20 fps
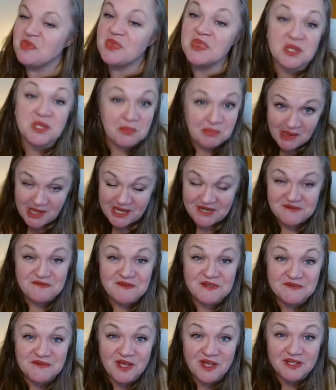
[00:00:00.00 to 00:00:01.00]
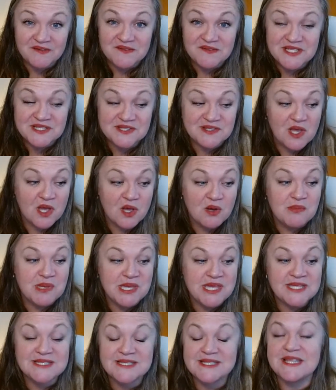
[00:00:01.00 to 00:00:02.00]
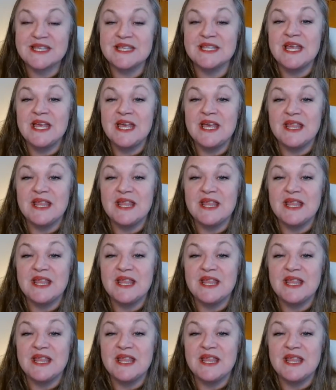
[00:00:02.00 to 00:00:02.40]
The benefit of all of this, though, means that